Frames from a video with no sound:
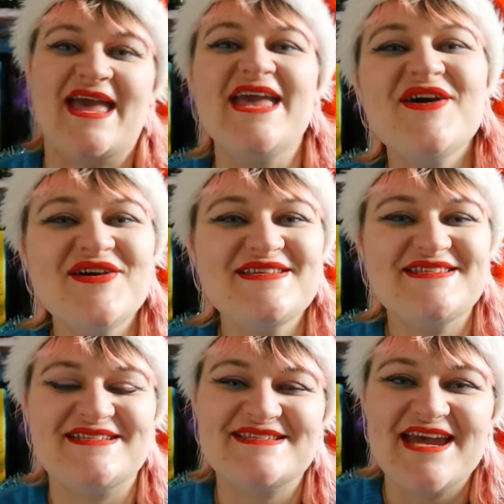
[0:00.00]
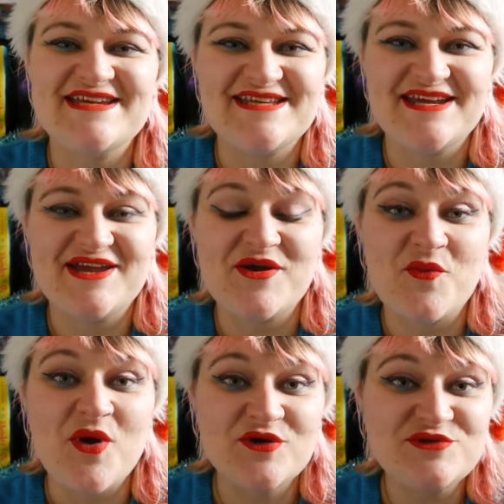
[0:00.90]
Hey guys, it's Katie.
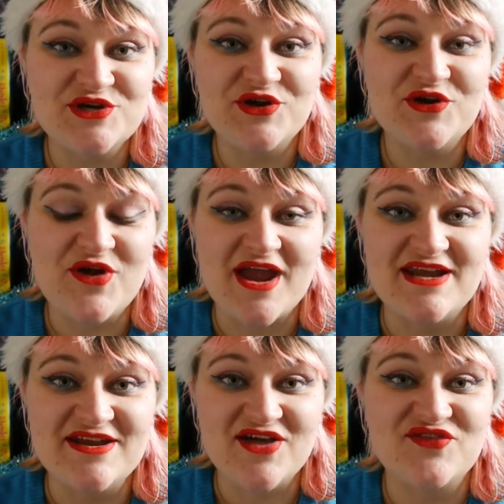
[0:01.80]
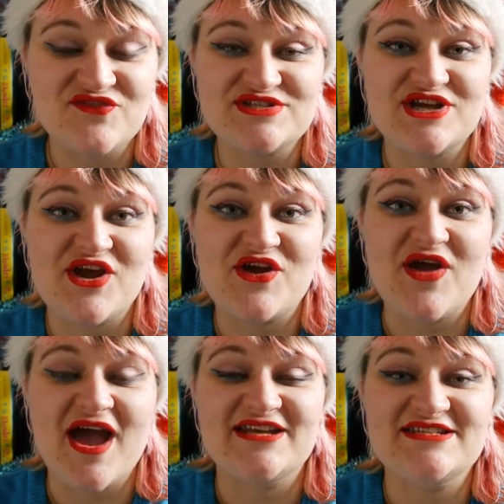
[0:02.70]
Welcome to another
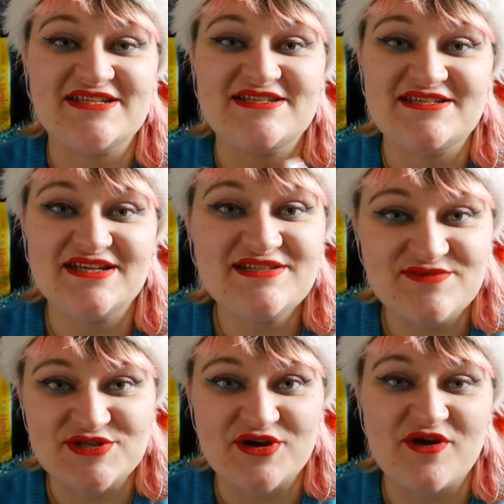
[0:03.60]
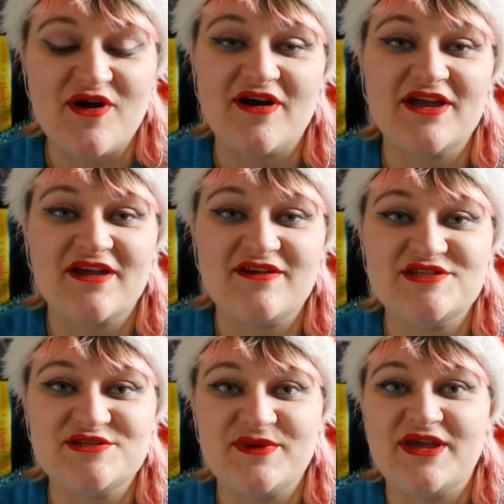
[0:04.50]
video, and in today's video I am
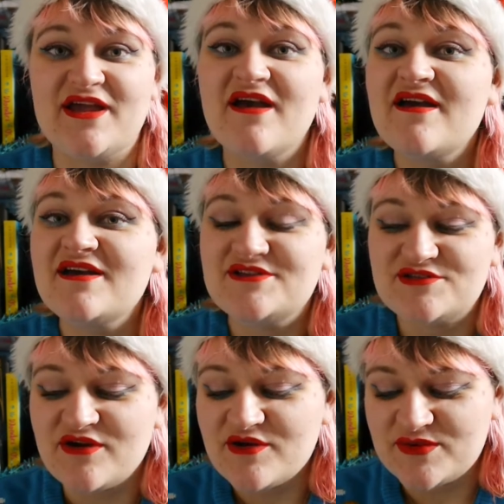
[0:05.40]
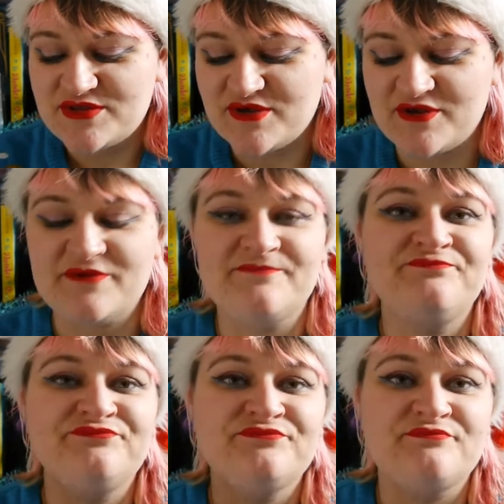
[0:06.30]
going to be sharing with you
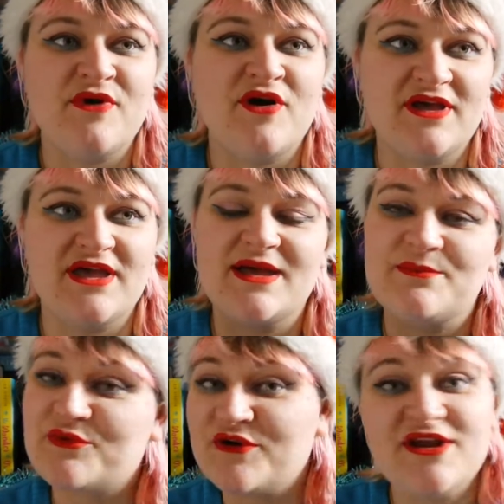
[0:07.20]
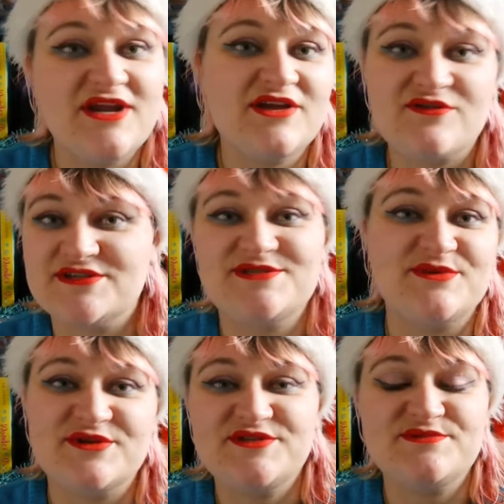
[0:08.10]
my
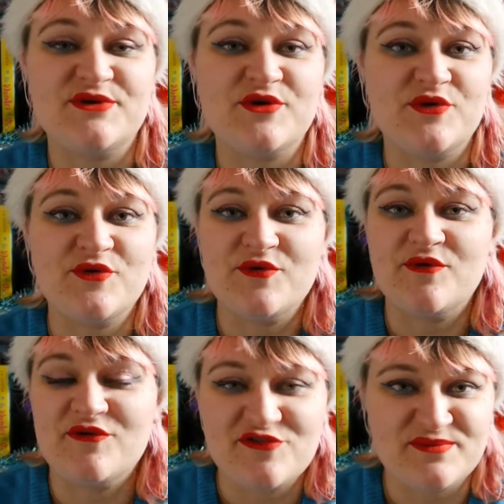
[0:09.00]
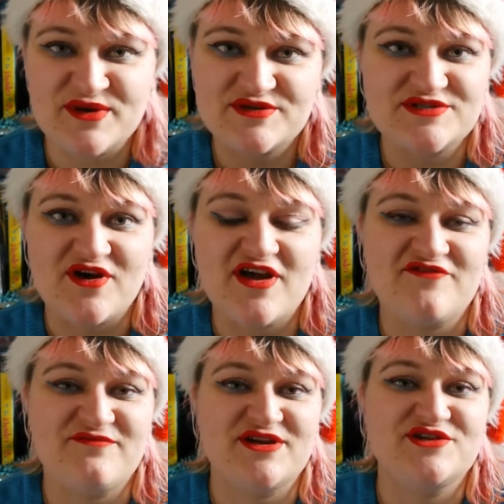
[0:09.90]
pre-Christmas book haul, all of the books that I
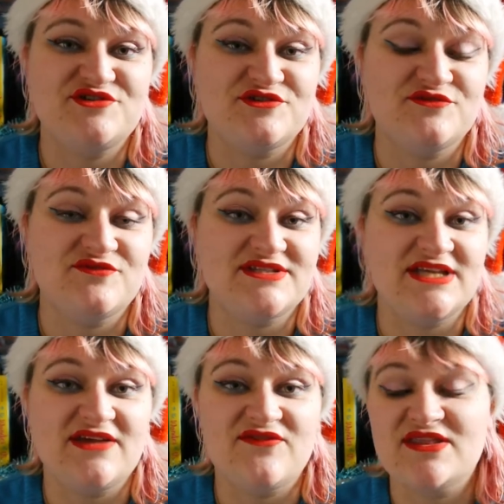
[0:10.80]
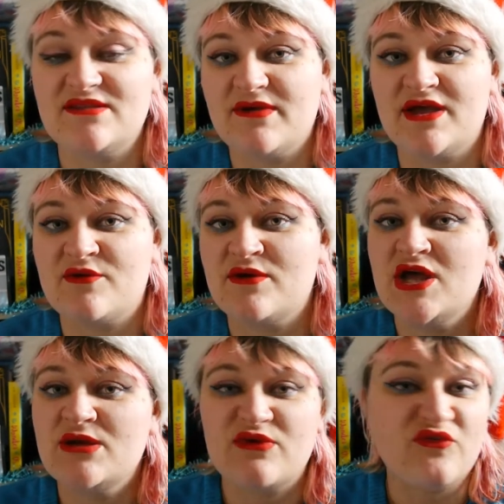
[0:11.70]
have managed to receive in the mail
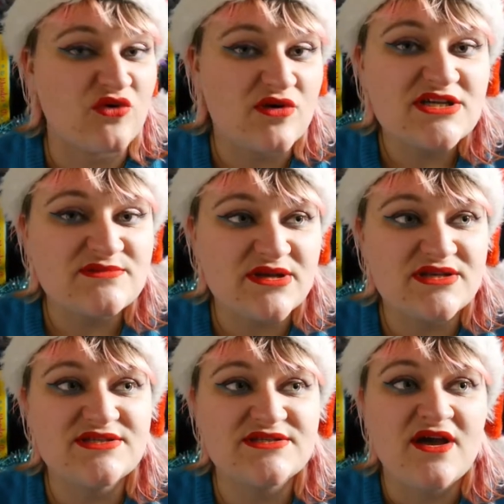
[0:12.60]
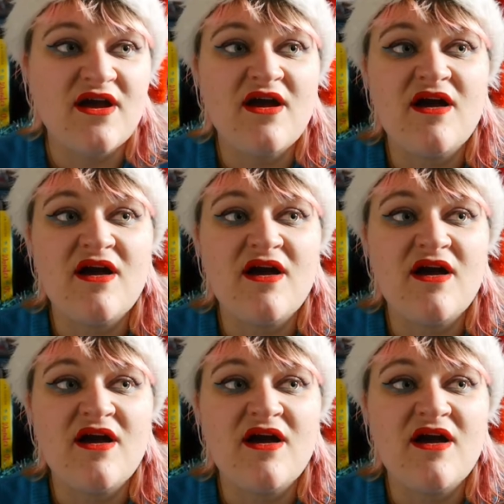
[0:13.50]
before Christmas.